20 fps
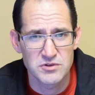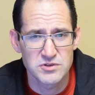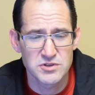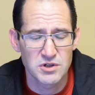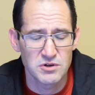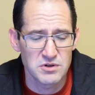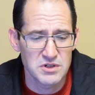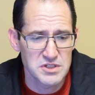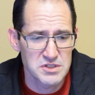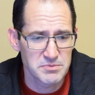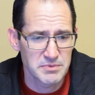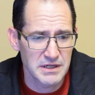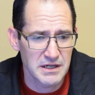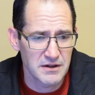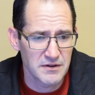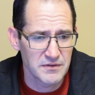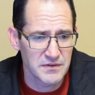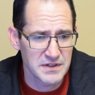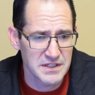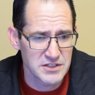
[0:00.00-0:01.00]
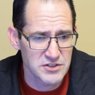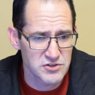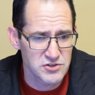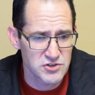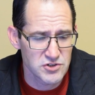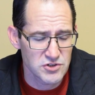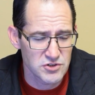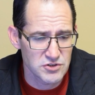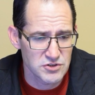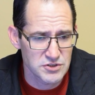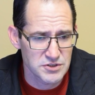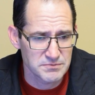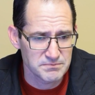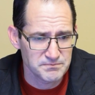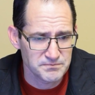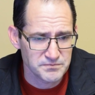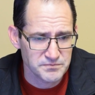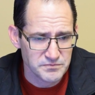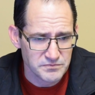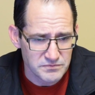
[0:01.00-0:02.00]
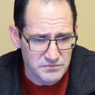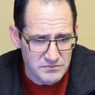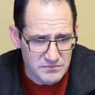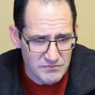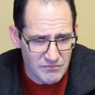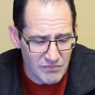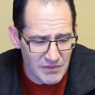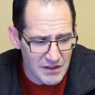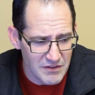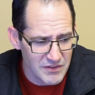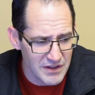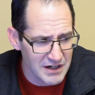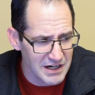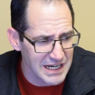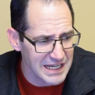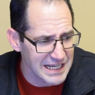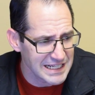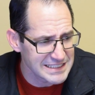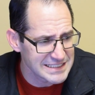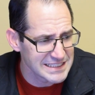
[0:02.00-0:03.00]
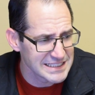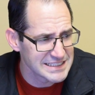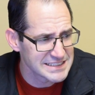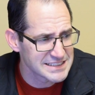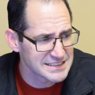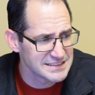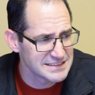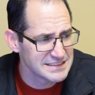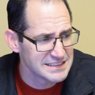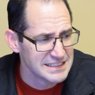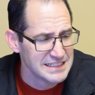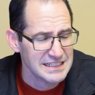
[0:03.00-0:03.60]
Tony Spell and his church. There I got to listen